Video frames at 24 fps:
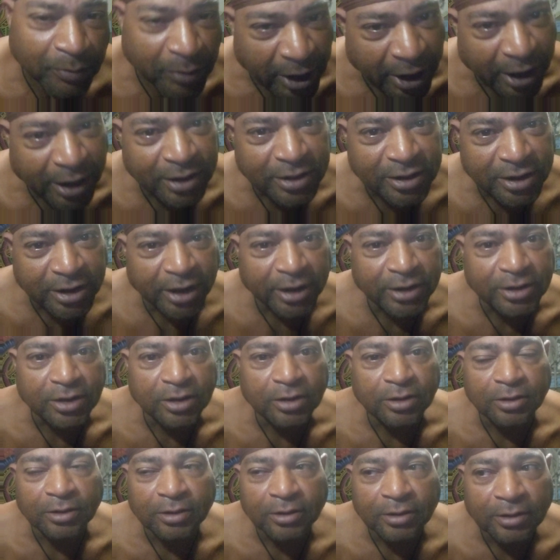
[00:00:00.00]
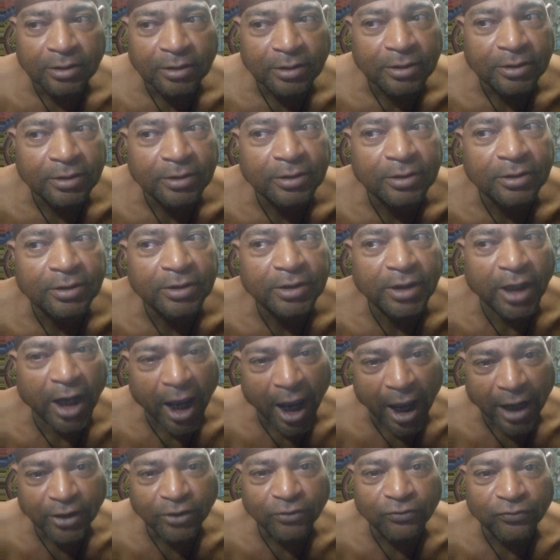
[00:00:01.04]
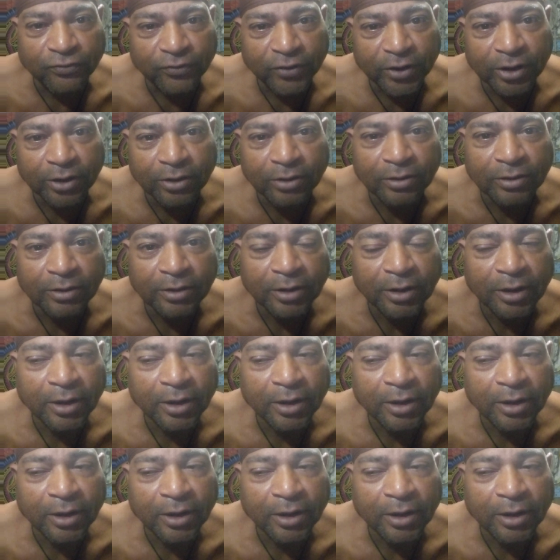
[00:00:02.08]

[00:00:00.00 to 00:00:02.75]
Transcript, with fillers: Pay attention to how you feel.